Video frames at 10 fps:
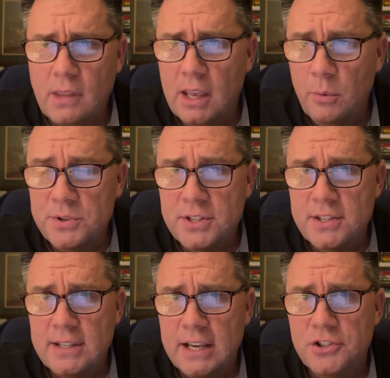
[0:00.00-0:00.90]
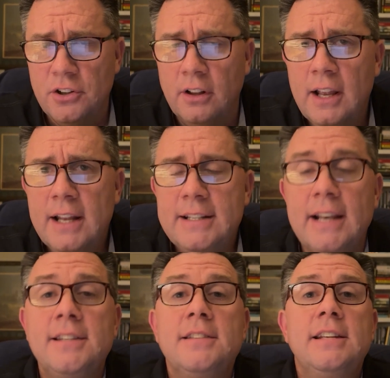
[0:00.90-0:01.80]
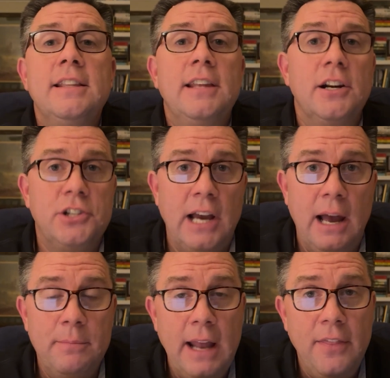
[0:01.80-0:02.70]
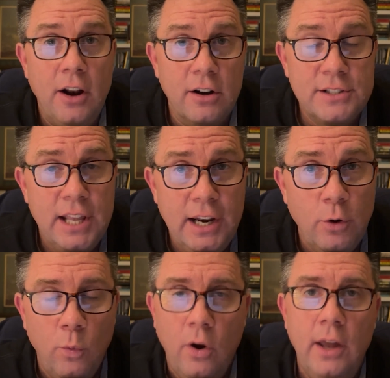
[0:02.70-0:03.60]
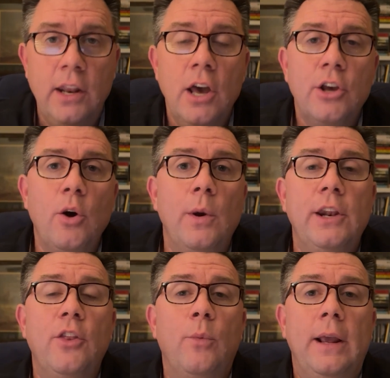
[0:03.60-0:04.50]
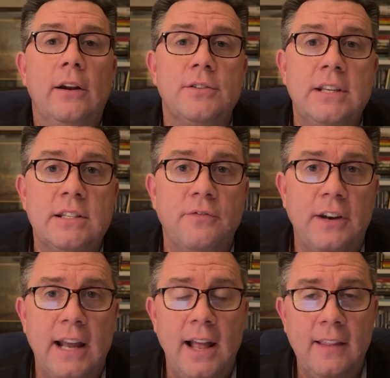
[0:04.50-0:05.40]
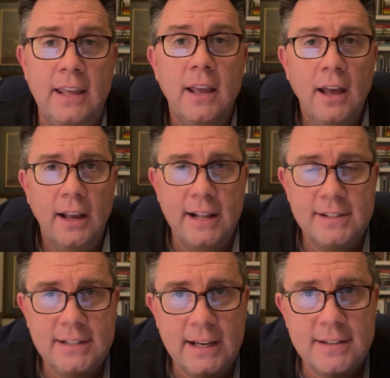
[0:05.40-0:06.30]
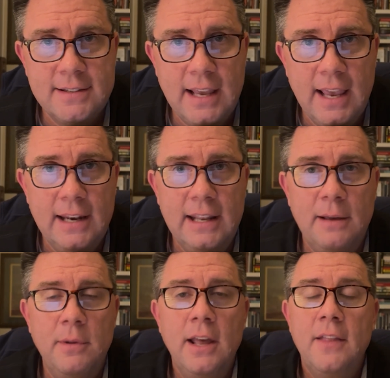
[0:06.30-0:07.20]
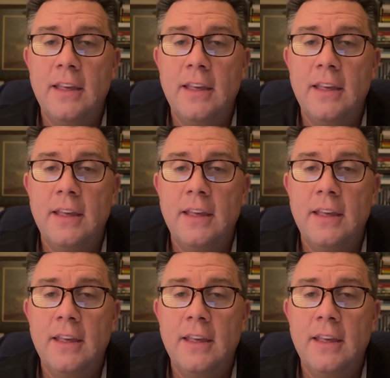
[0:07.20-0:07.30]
It was sensational. Texas did their job. Now they are 10-1 going into the regular season finale against Texas A&M.